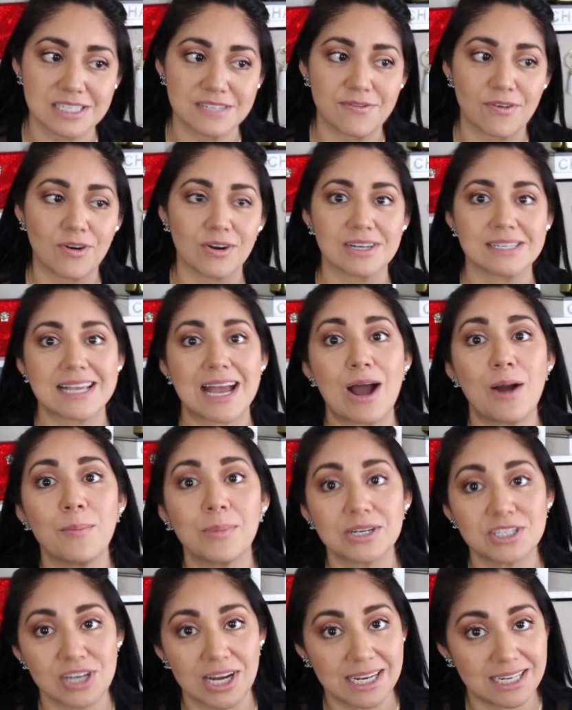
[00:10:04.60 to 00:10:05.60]
as far as how
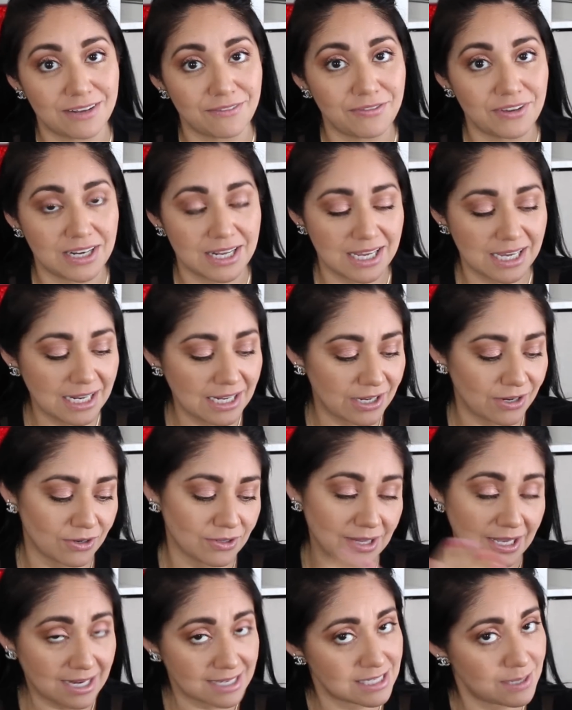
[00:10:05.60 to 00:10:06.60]
much I end up fitting in here,
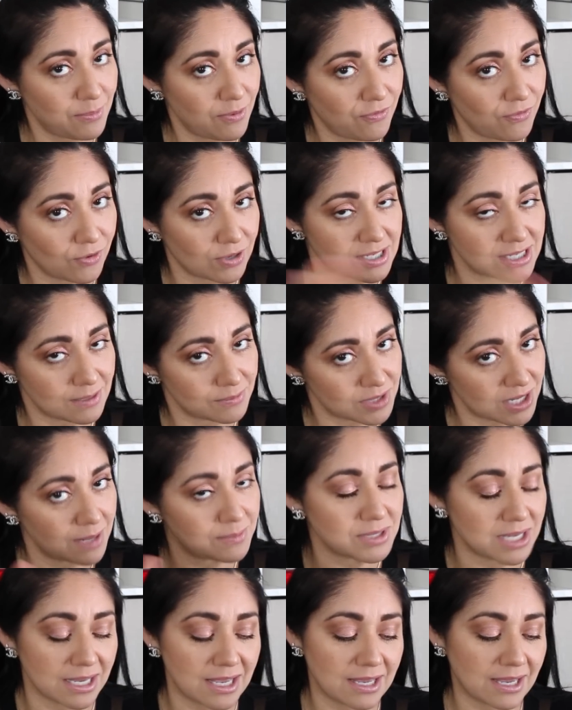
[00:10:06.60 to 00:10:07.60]
like I said before,
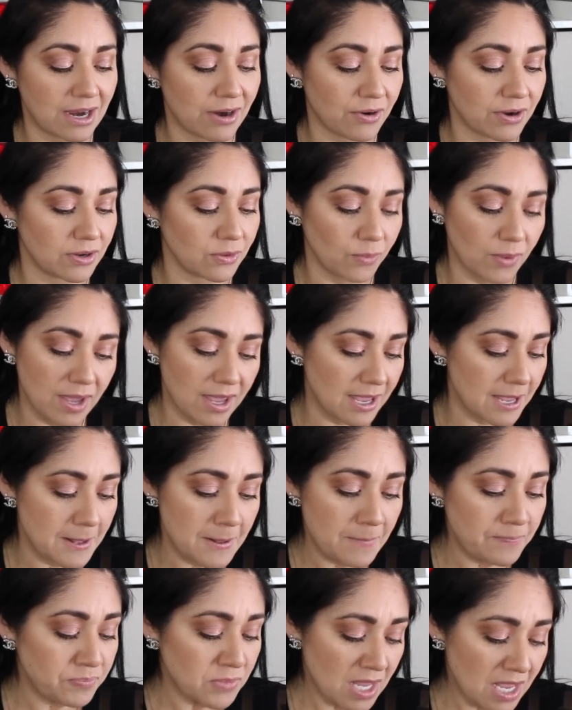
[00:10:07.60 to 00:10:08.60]
sometimes I get carried away.
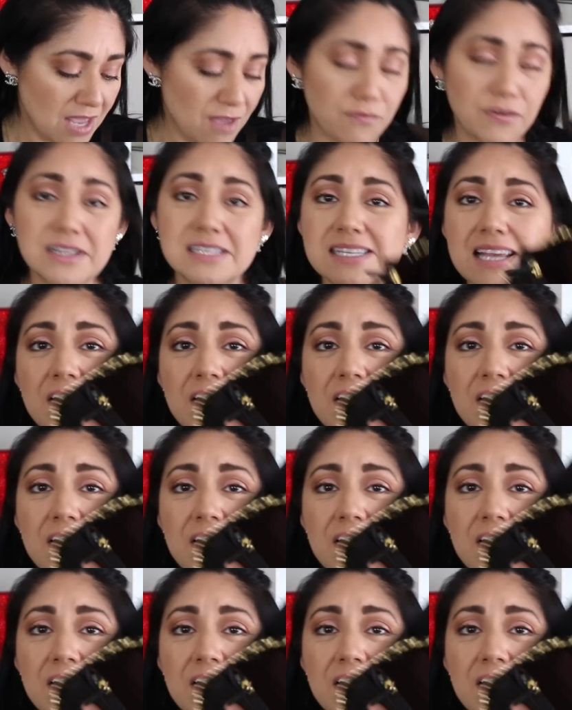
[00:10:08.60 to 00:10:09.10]
If it's